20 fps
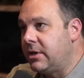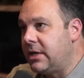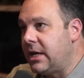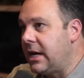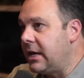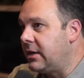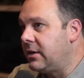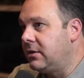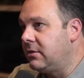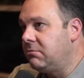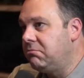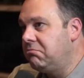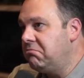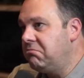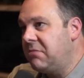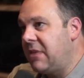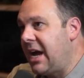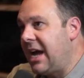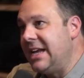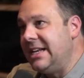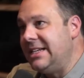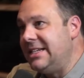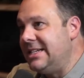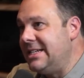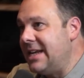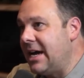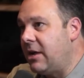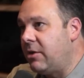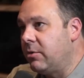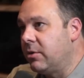attack, I
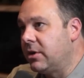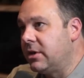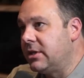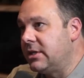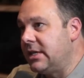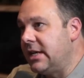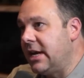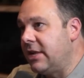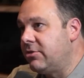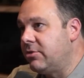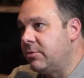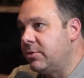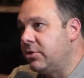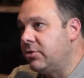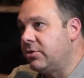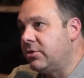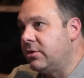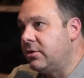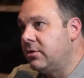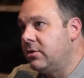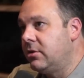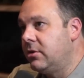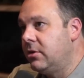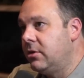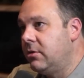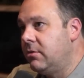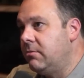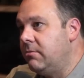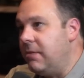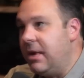doubt we're going to see attribution.
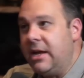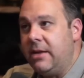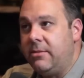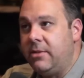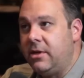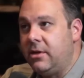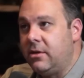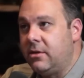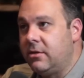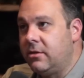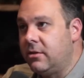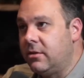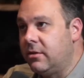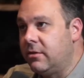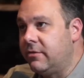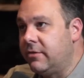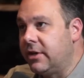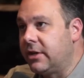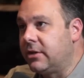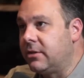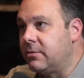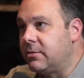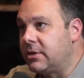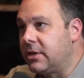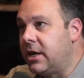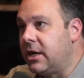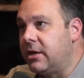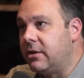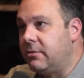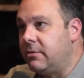Maybe the victim
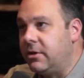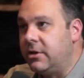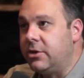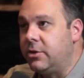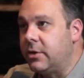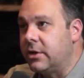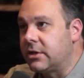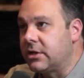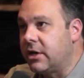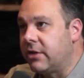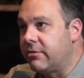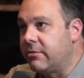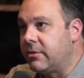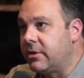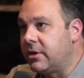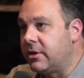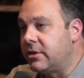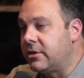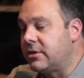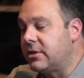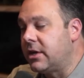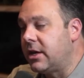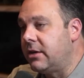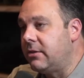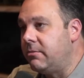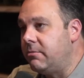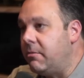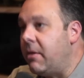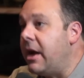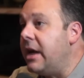side, the U.S. government on this side,
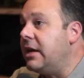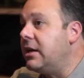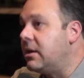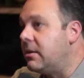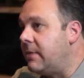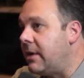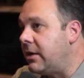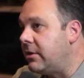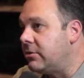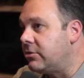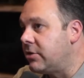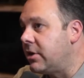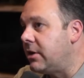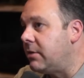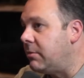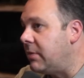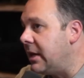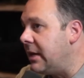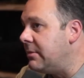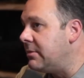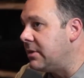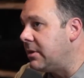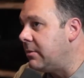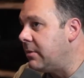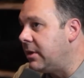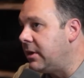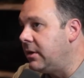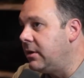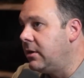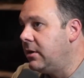might come out and try to blame
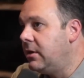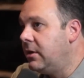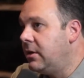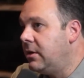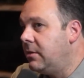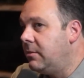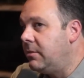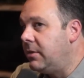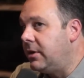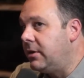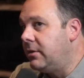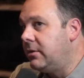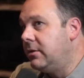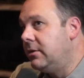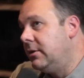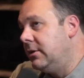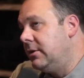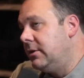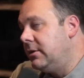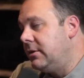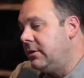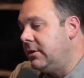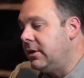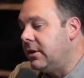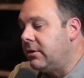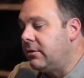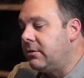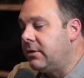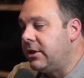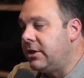somebody. But, you
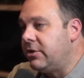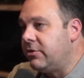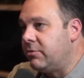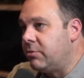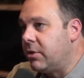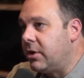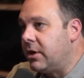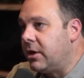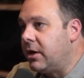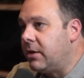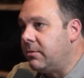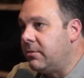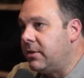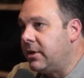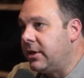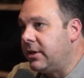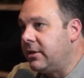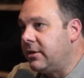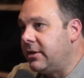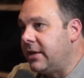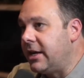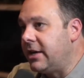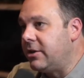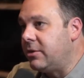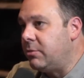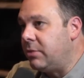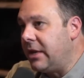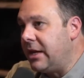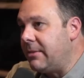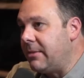know, like you've brought up, they
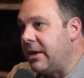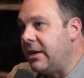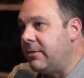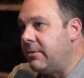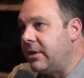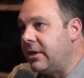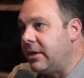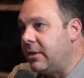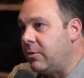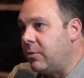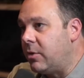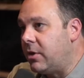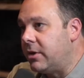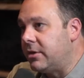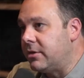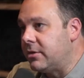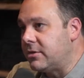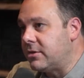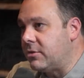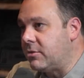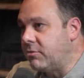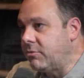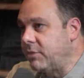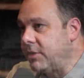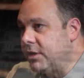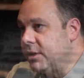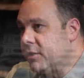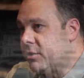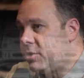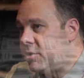could blame anybody they want. There's not
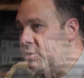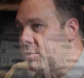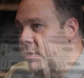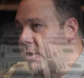really a good